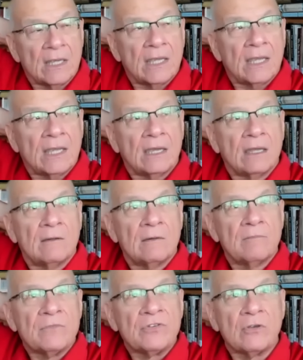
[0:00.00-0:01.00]
I
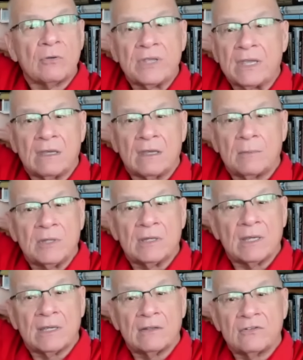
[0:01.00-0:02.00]

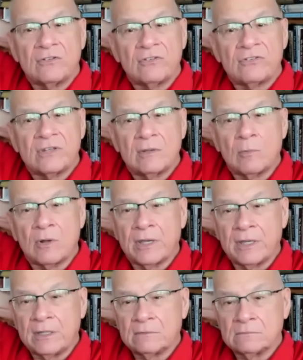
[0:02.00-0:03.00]
can just see
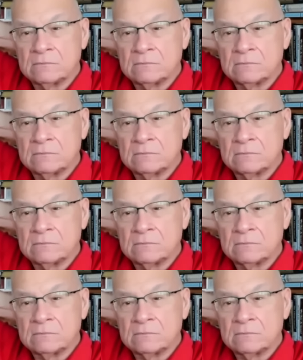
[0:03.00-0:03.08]
why